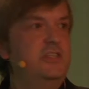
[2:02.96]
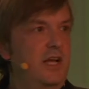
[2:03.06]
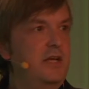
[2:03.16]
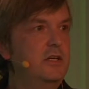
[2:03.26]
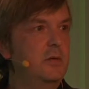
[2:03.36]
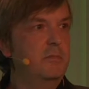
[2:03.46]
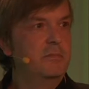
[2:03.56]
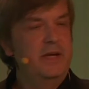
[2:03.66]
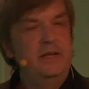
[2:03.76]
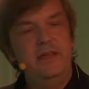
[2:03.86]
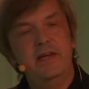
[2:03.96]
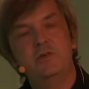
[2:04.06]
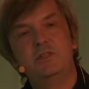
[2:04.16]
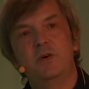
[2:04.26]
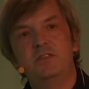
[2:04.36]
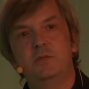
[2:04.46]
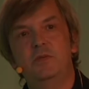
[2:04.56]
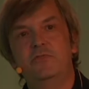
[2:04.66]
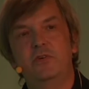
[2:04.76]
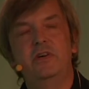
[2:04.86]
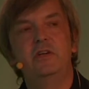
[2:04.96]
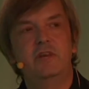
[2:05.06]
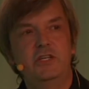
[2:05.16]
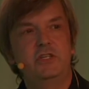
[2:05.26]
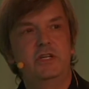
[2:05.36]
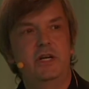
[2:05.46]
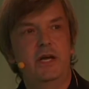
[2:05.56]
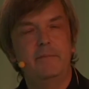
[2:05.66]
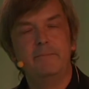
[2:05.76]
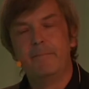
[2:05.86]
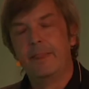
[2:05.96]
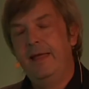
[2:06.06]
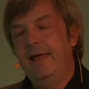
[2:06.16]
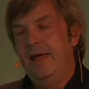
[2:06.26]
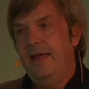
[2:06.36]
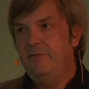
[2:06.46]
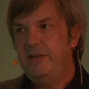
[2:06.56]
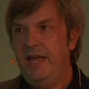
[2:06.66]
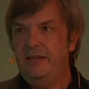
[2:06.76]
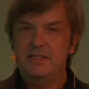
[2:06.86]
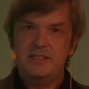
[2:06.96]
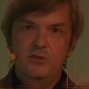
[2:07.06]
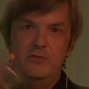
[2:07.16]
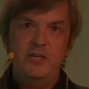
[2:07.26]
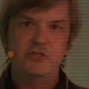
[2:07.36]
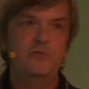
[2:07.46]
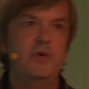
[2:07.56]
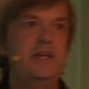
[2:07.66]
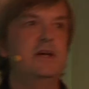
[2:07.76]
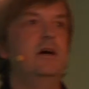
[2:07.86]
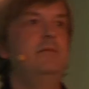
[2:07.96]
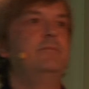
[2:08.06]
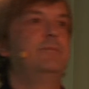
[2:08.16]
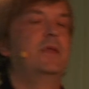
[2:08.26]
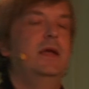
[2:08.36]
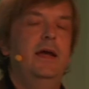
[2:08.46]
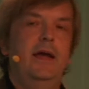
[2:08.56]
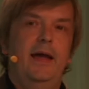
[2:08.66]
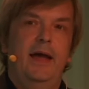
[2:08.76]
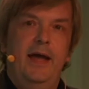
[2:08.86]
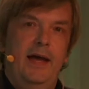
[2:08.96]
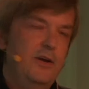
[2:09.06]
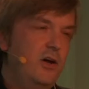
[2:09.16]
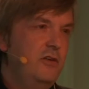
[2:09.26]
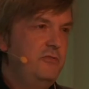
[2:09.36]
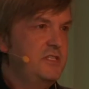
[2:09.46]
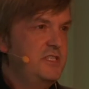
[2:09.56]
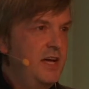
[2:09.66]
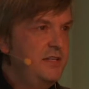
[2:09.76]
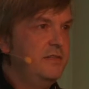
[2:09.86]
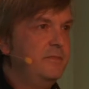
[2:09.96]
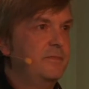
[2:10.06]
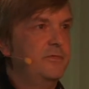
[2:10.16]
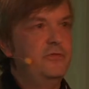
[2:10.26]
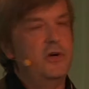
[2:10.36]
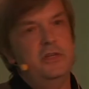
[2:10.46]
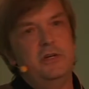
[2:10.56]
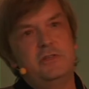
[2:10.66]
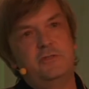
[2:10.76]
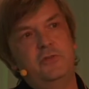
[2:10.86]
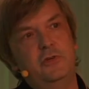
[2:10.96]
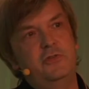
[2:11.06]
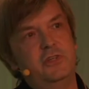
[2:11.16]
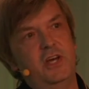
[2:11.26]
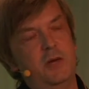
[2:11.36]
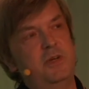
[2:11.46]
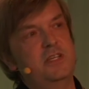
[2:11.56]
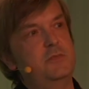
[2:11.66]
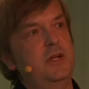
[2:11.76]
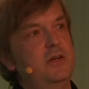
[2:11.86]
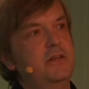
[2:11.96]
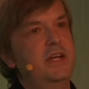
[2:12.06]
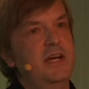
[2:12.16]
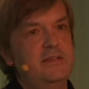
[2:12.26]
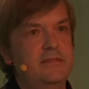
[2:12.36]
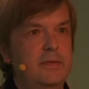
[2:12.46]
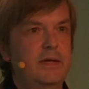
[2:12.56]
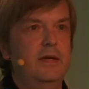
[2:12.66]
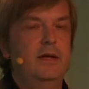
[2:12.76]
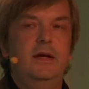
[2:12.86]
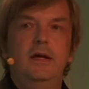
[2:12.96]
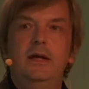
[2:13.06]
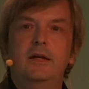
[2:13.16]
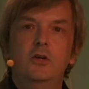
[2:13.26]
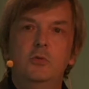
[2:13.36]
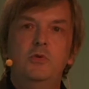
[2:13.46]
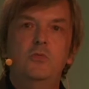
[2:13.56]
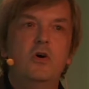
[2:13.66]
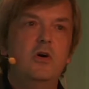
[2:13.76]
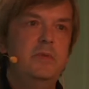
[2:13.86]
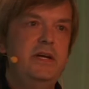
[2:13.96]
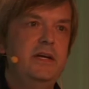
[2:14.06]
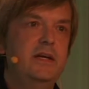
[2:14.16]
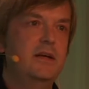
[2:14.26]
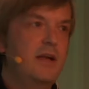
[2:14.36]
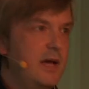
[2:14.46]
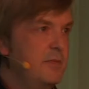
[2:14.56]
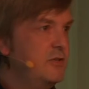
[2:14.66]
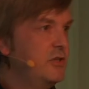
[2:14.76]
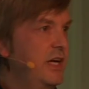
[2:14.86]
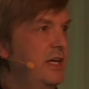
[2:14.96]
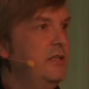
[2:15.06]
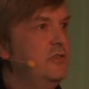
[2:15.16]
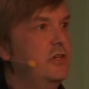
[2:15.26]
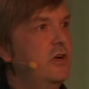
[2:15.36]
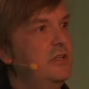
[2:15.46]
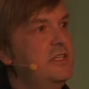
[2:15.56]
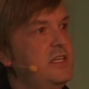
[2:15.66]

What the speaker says: Telekom, and they're responsible for innovation again. And we had this innovation radar, and all of a sudden, for those future topics we looked at, global warming and climate change and all these